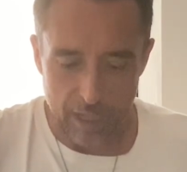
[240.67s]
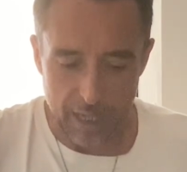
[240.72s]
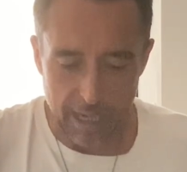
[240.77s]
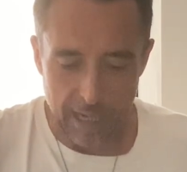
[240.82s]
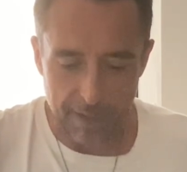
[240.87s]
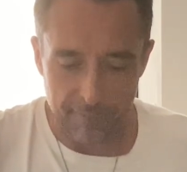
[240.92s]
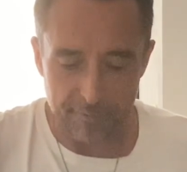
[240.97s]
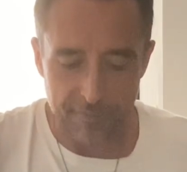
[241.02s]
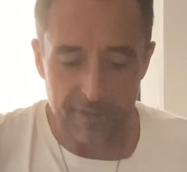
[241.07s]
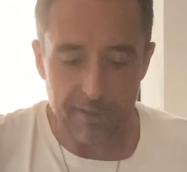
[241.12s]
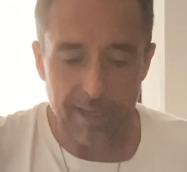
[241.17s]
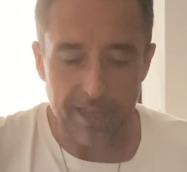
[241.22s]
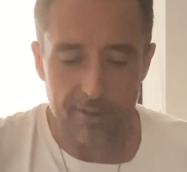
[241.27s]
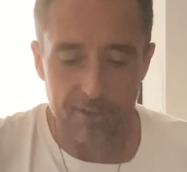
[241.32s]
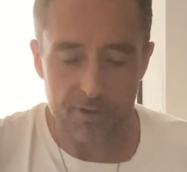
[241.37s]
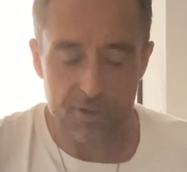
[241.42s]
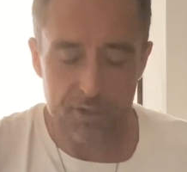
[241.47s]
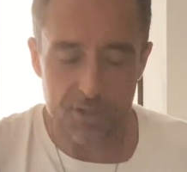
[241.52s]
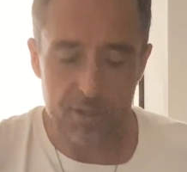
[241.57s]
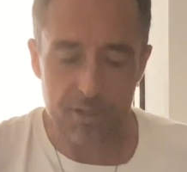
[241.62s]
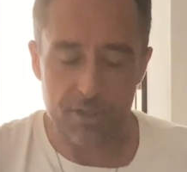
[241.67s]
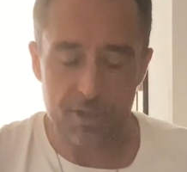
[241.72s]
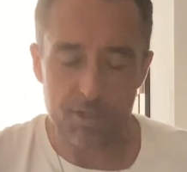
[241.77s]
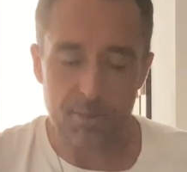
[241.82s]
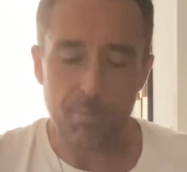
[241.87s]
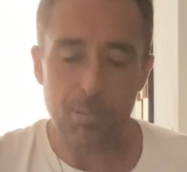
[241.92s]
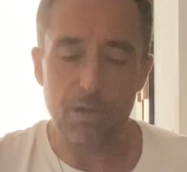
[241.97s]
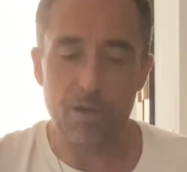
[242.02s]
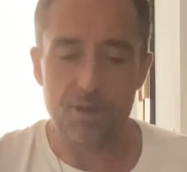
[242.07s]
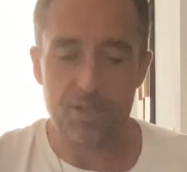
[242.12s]
I feel like there's a
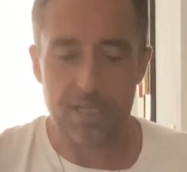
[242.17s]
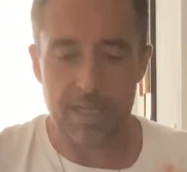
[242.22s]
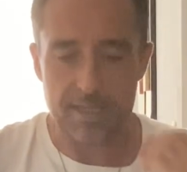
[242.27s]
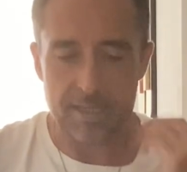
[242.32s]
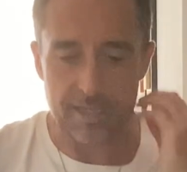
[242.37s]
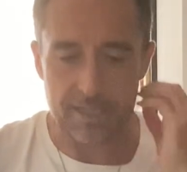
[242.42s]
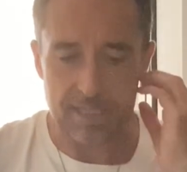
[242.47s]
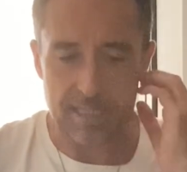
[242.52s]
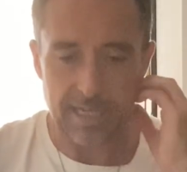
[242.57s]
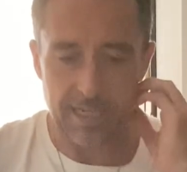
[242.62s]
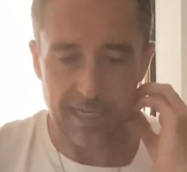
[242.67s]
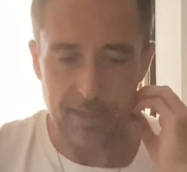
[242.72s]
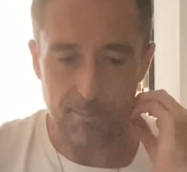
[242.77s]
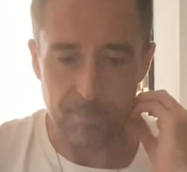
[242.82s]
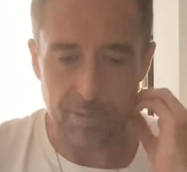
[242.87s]
process that's taking